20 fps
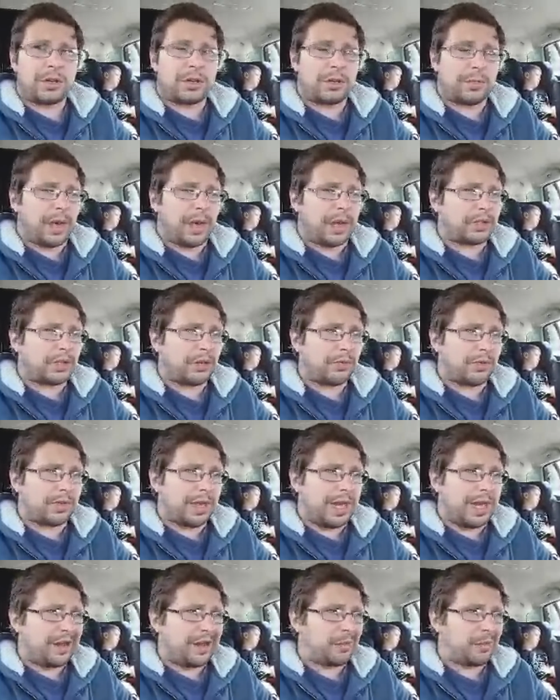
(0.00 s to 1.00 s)
So not
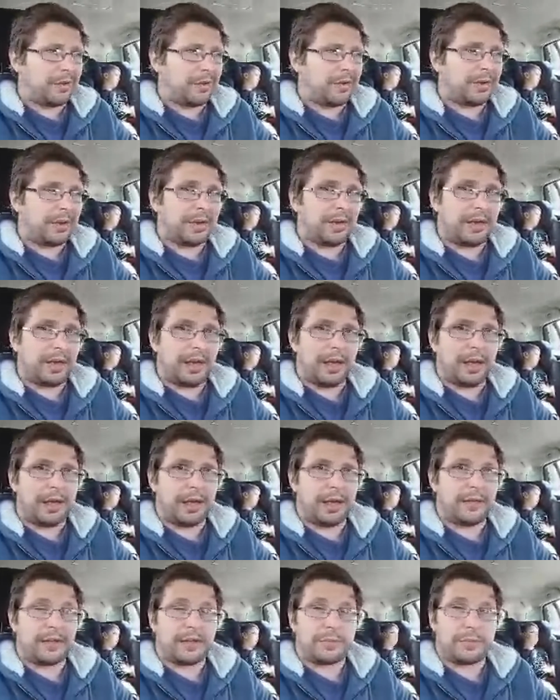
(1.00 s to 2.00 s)
concerned about a June
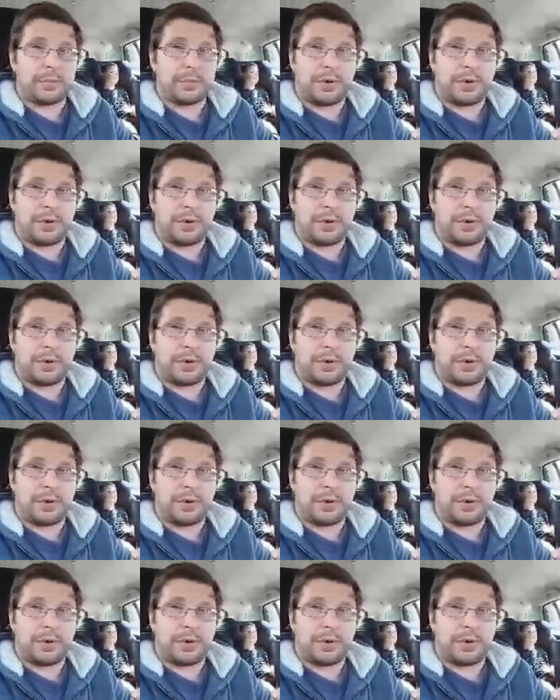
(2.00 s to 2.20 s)
gap uh,